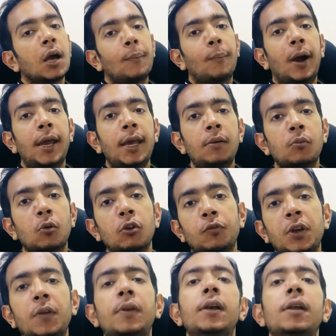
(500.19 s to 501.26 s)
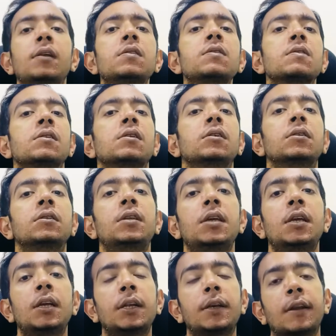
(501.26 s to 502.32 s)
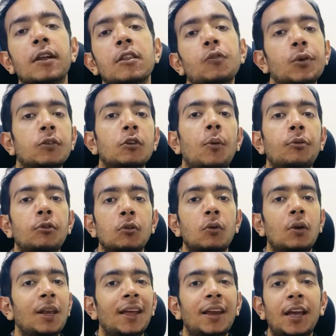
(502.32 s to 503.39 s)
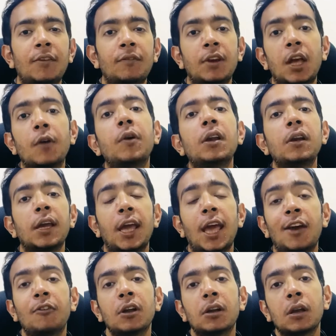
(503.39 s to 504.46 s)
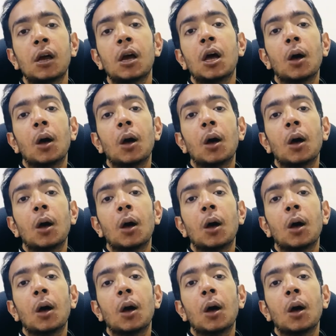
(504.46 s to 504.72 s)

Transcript: my most favorite is the transfers option only, and I have never ever